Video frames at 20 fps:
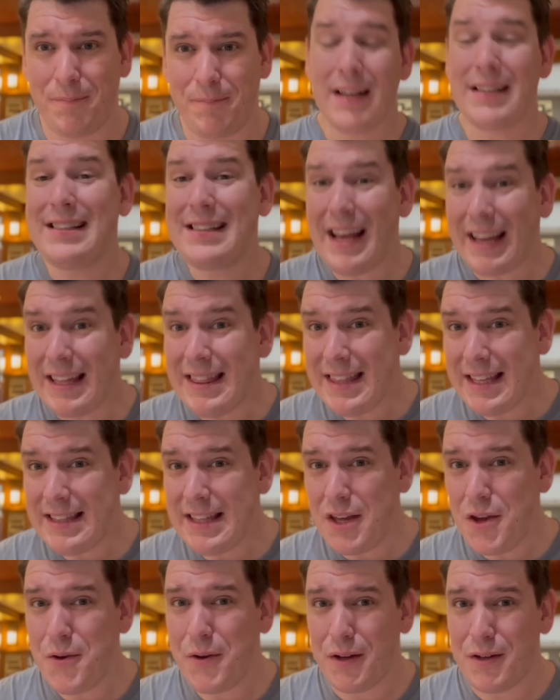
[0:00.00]
A second thing
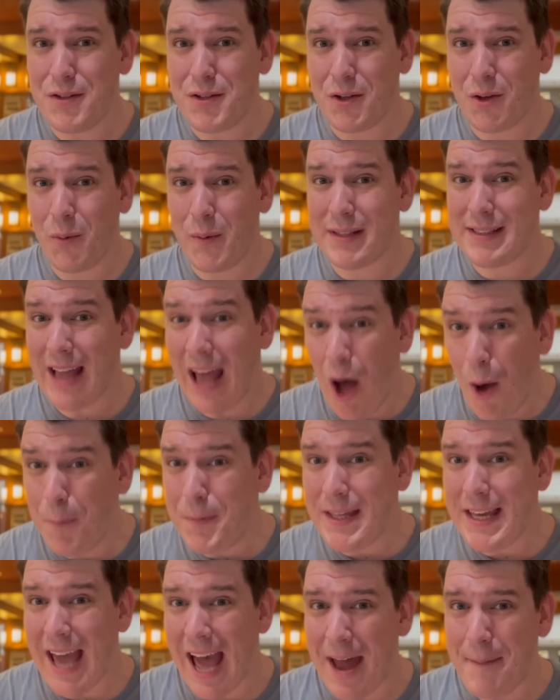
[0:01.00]
that you can do is help
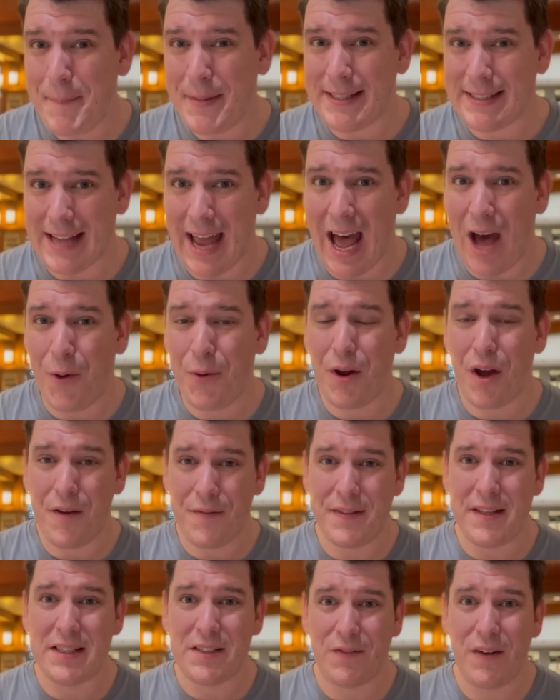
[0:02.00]
the admins out
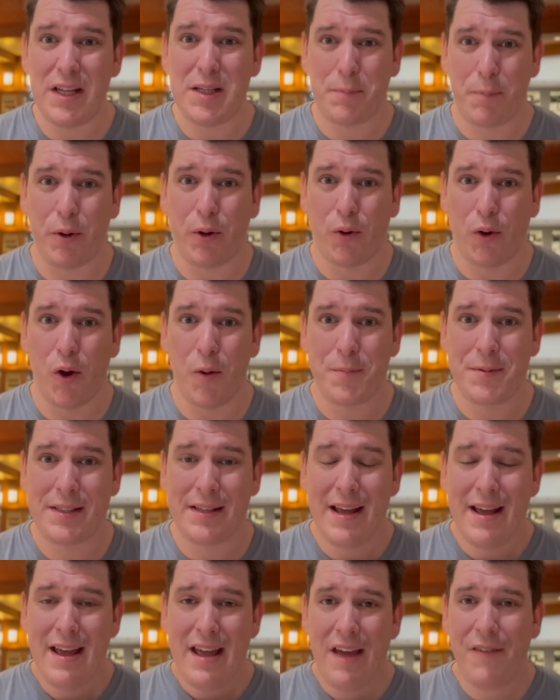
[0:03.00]
of these Facebook groups.
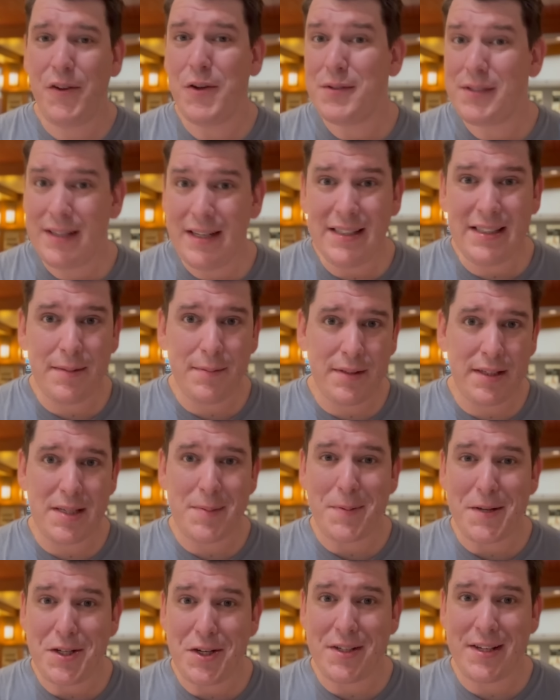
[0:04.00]
If you see some
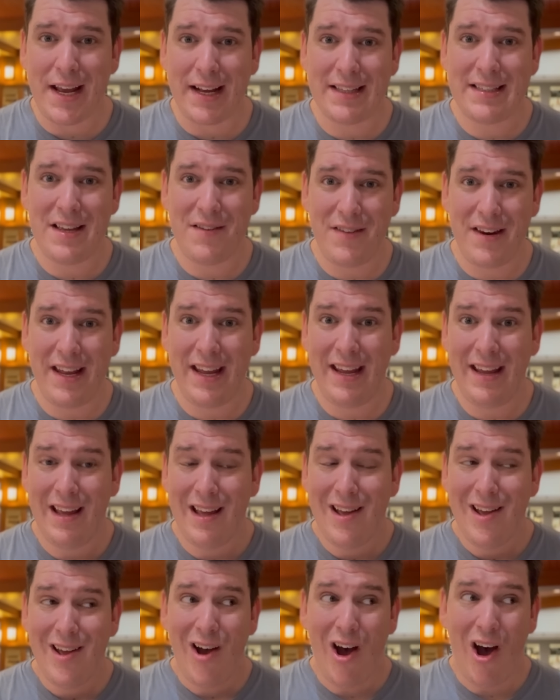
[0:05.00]
suspicious activity
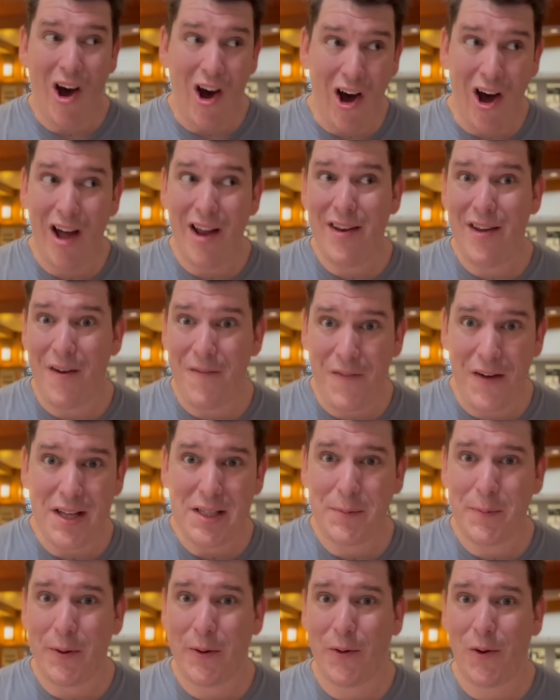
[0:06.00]
on a
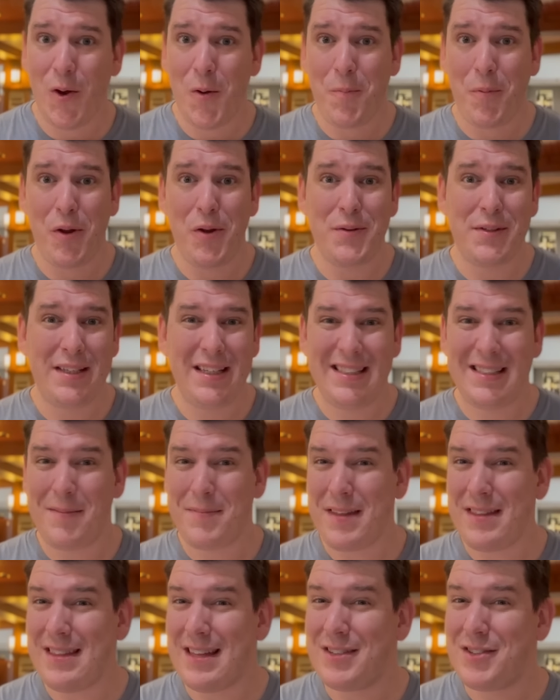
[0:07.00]
Facebook group or you see
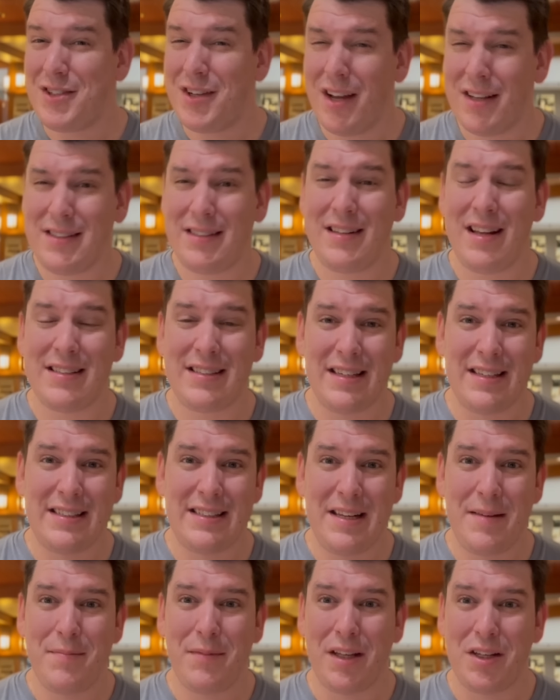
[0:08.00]
something that just doesn't
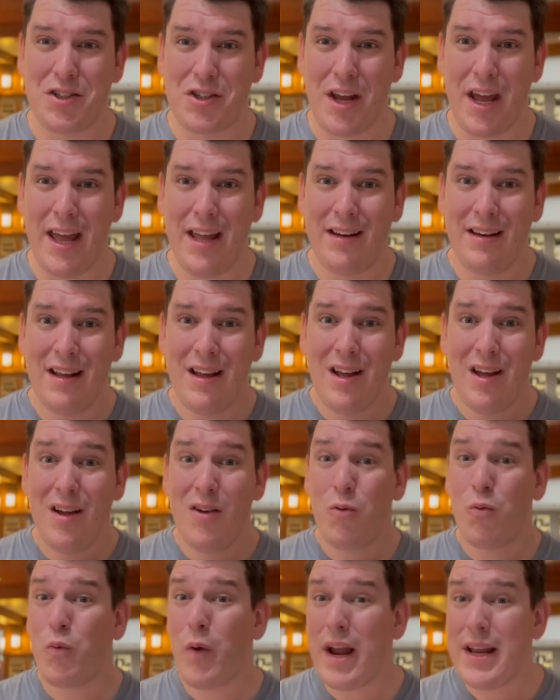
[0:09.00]
seem legit,
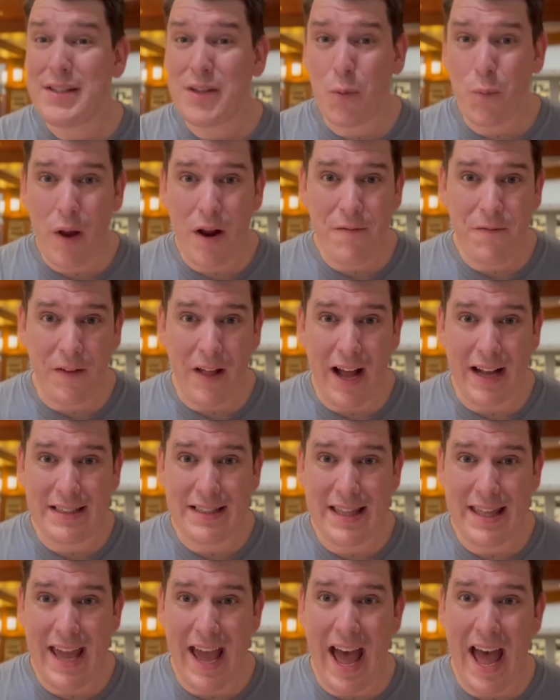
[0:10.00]
raise a red flag
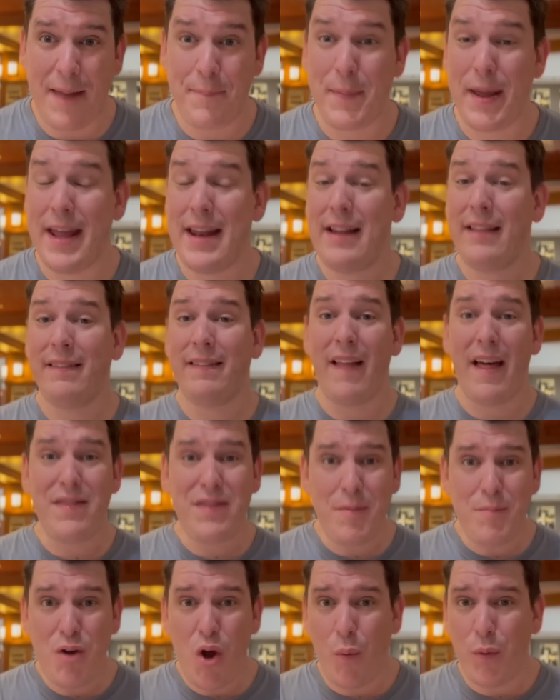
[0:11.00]
to the admin, let
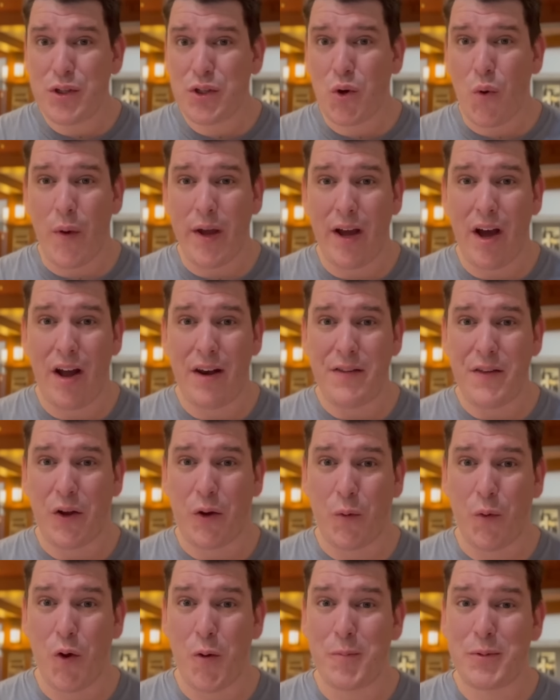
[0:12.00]
them know what's going on in the
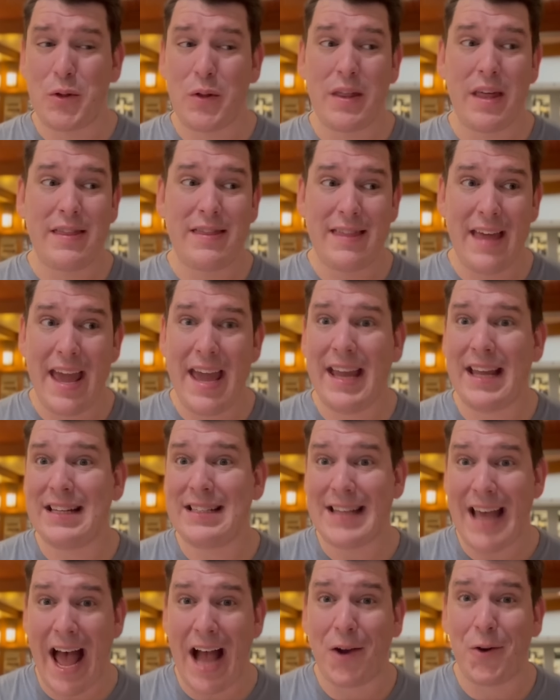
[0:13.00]
group so that they can
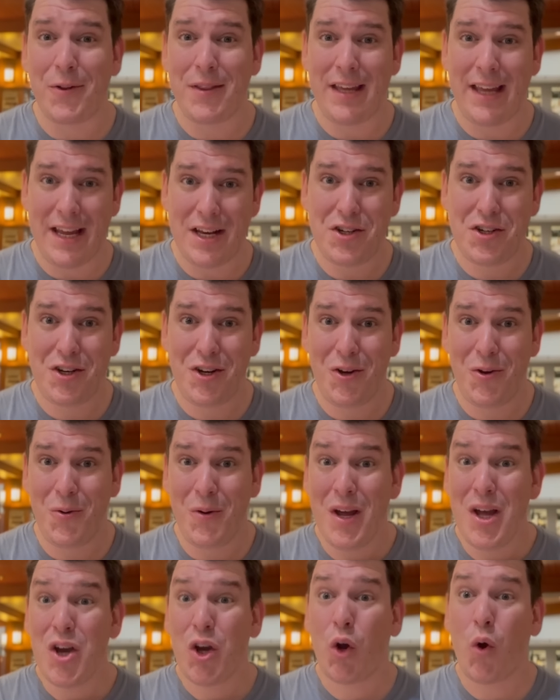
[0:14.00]
tackle the issue
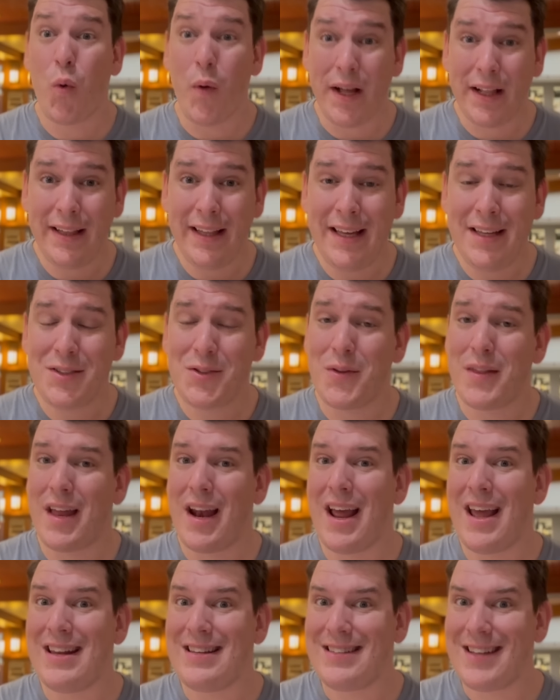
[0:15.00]
quickly so
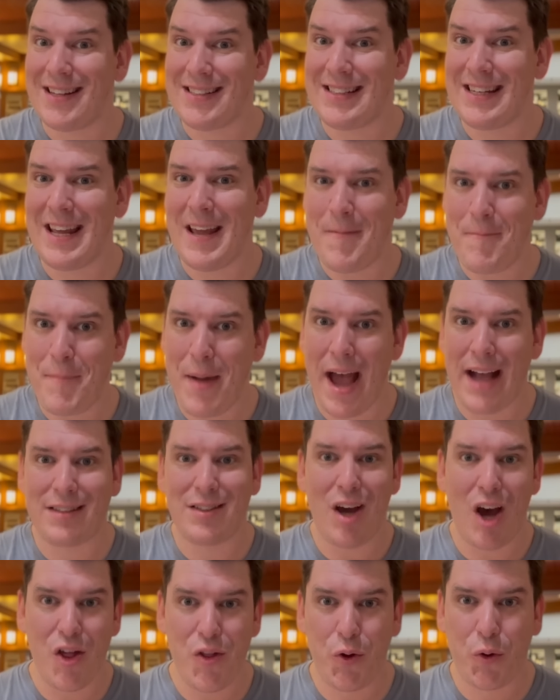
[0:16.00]
that it doesn't impact
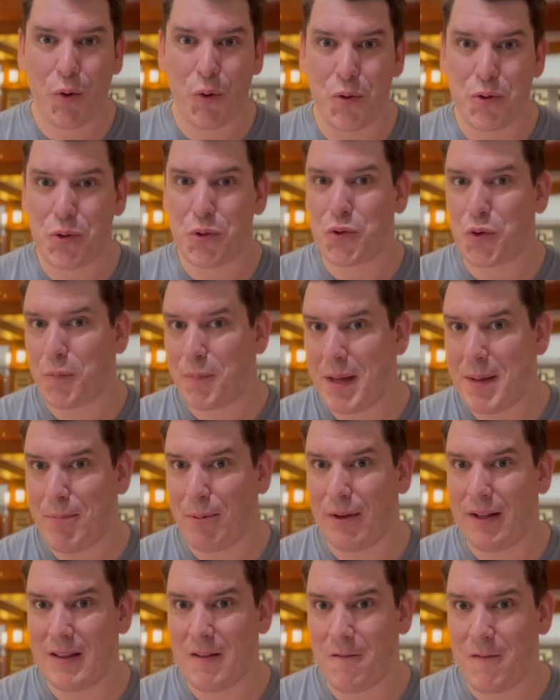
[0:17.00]
other cruisers or
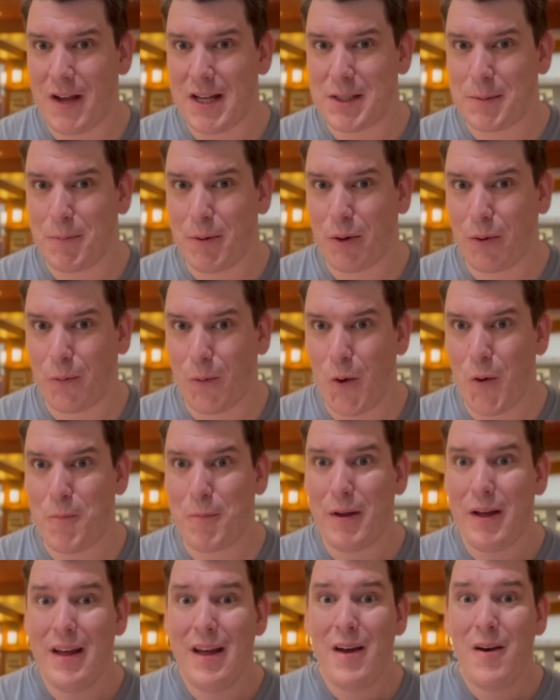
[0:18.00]
people in the Facebook group
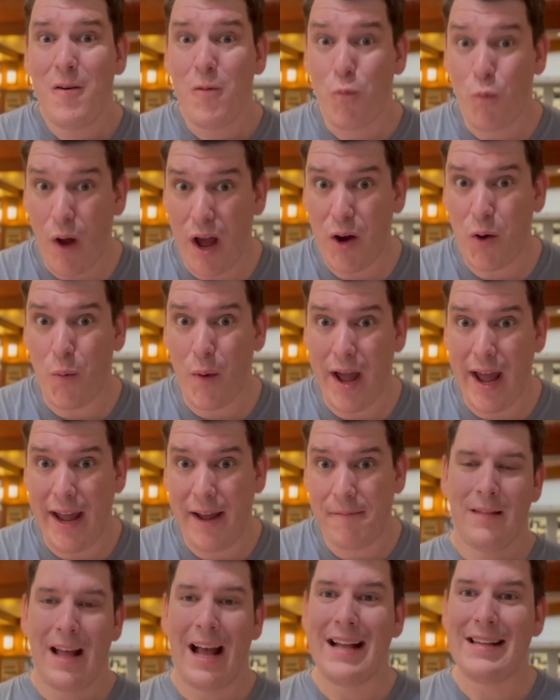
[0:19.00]
right away.
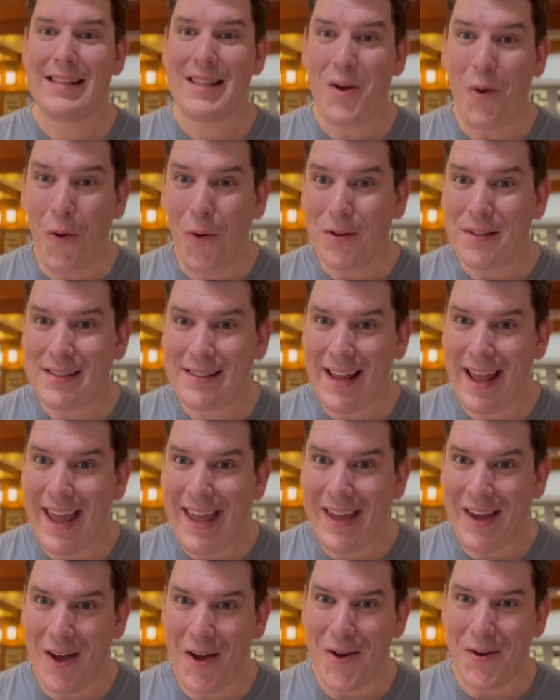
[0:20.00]
As the old
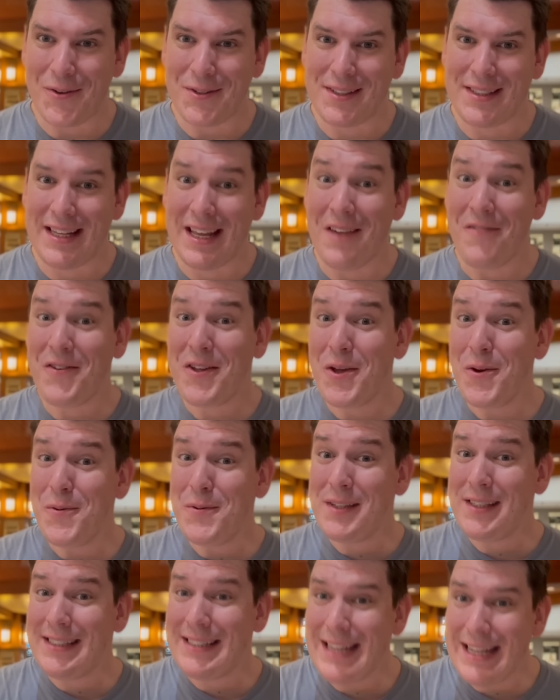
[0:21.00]
saying goes, if
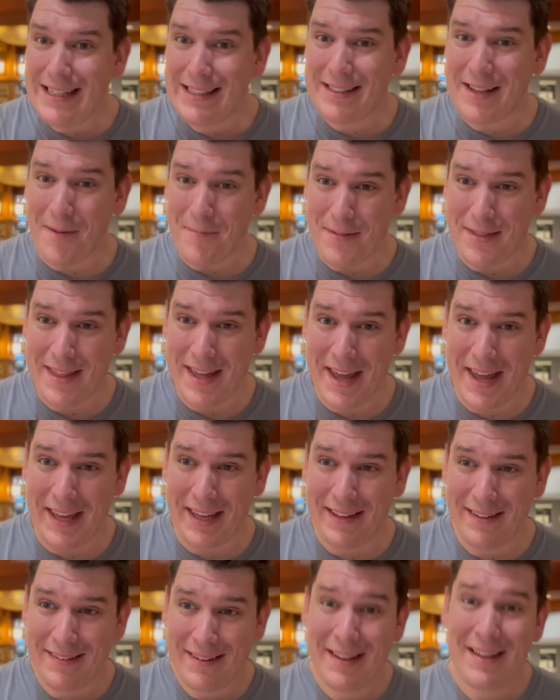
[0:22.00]
you see
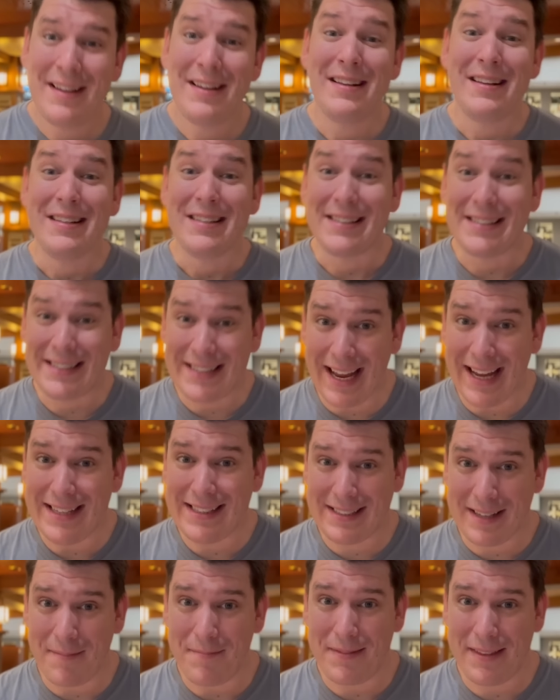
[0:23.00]
something, say
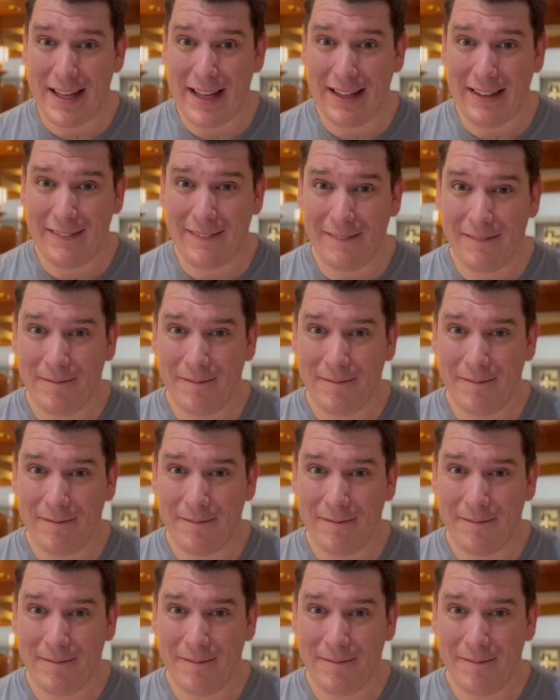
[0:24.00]
something.